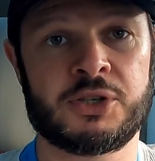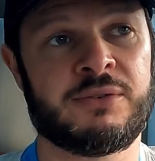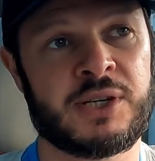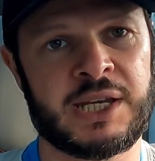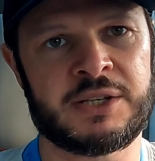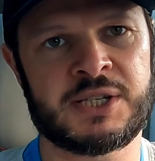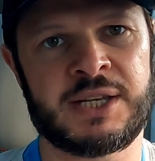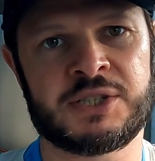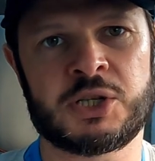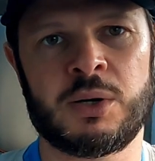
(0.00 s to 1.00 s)
So if you get a
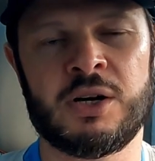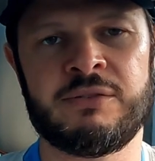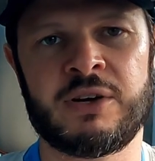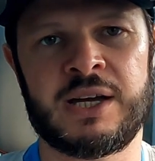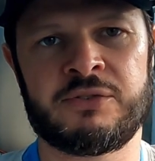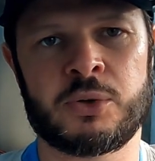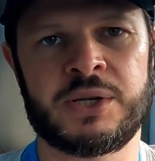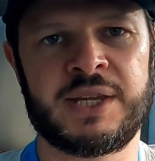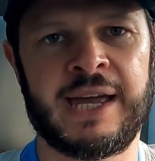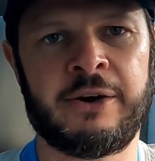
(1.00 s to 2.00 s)
chance, go over. If you're
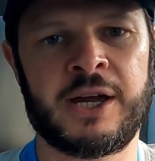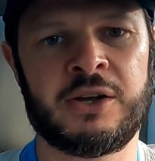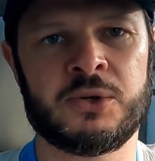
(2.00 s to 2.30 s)
in the area,